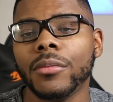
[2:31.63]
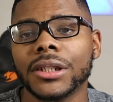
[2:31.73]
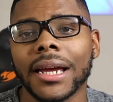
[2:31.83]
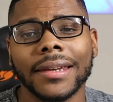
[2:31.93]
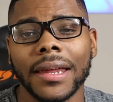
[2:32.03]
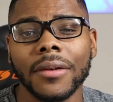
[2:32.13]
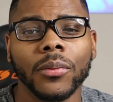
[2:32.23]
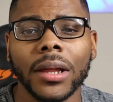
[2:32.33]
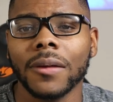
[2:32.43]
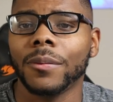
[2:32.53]
which I
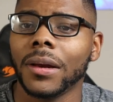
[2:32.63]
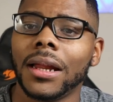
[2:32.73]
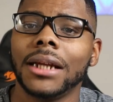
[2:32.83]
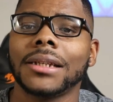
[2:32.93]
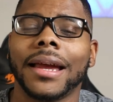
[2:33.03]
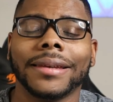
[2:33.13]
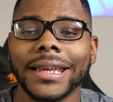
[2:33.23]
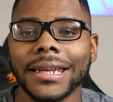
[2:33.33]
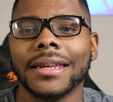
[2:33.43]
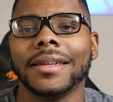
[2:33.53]
didn't really realize I
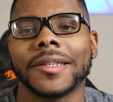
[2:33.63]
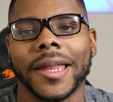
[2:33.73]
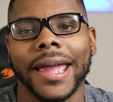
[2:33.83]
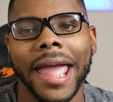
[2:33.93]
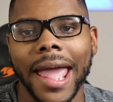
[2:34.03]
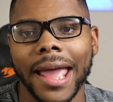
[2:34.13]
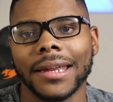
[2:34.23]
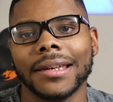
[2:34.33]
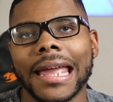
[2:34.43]
needed until I had it.